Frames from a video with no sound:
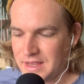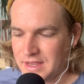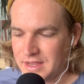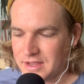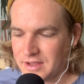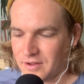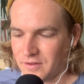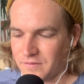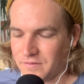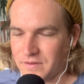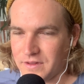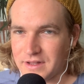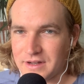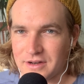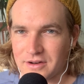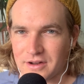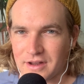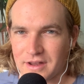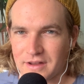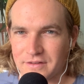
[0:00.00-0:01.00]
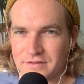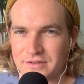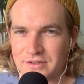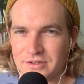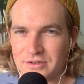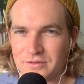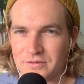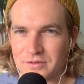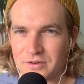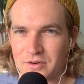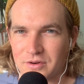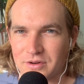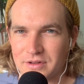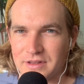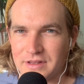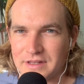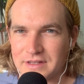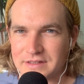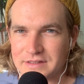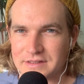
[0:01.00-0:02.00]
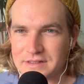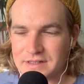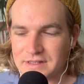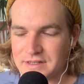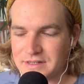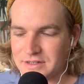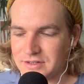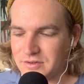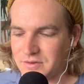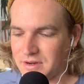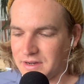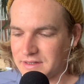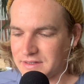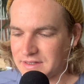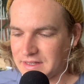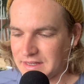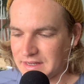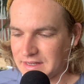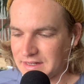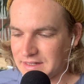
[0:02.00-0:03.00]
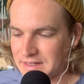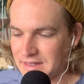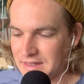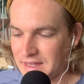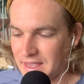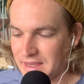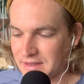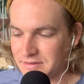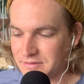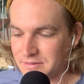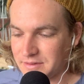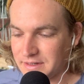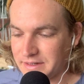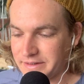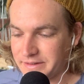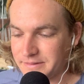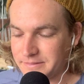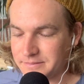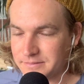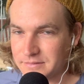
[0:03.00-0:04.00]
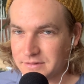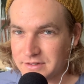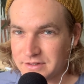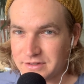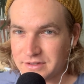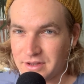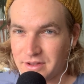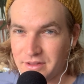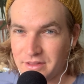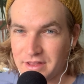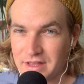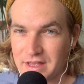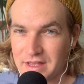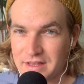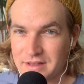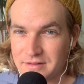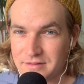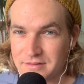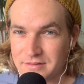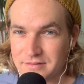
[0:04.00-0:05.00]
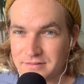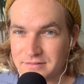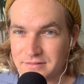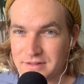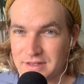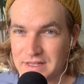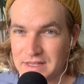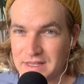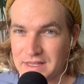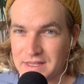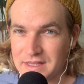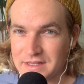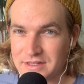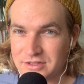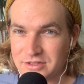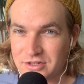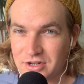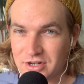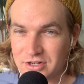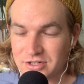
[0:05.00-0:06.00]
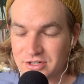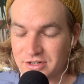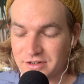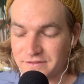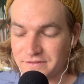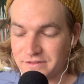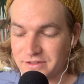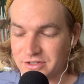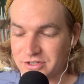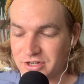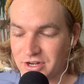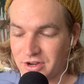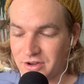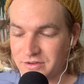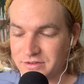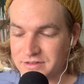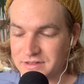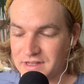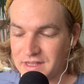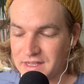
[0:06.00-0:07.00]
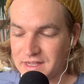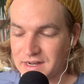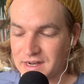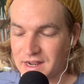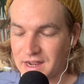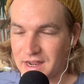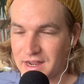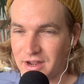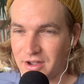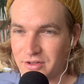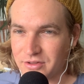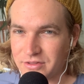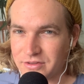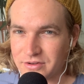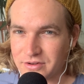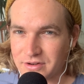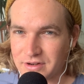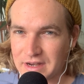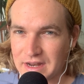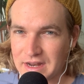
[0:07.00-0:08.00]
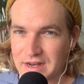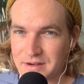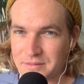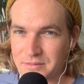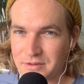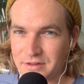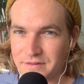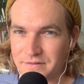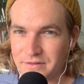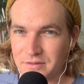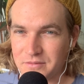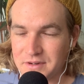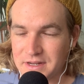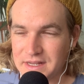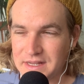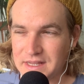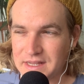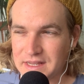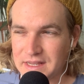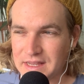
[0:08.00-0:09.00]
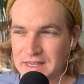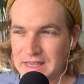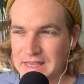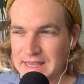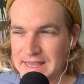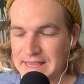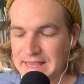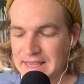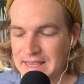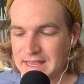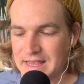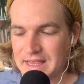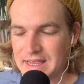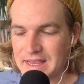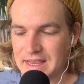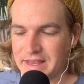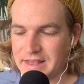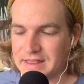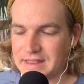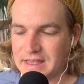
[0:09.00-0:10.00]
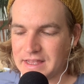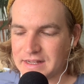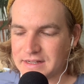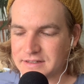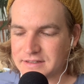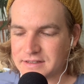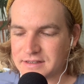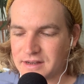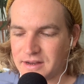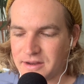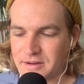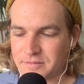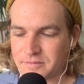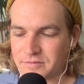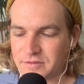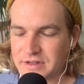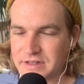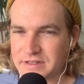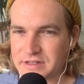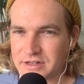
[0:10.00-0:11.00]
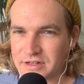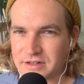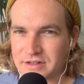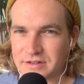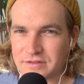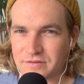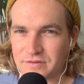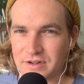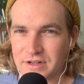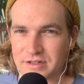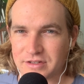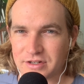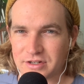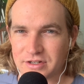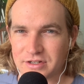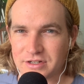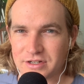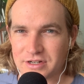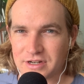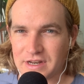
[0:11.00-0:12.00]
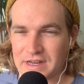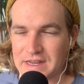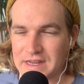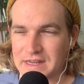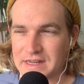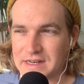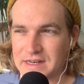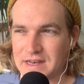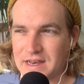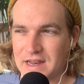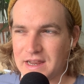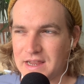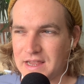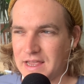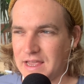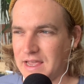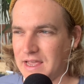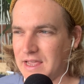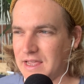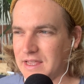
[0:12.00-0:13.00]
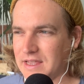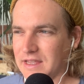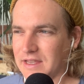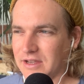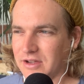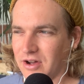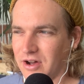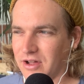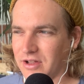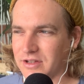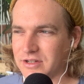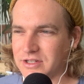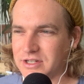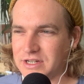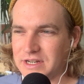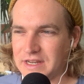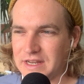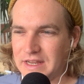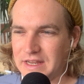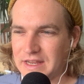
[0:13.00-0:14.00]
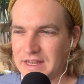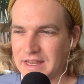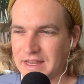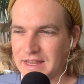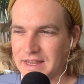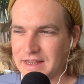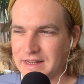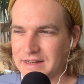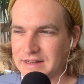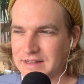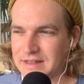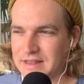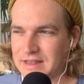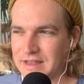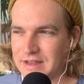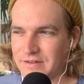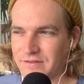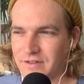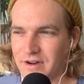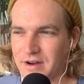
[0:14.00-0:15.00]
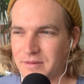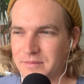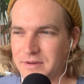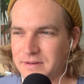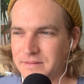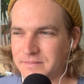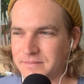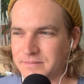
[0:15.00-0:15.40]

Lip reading: hopefully I don't have to record this twice like I did last week. So that the structure of the show is that I go through an animal of the week and then some recent research in ecology and the environment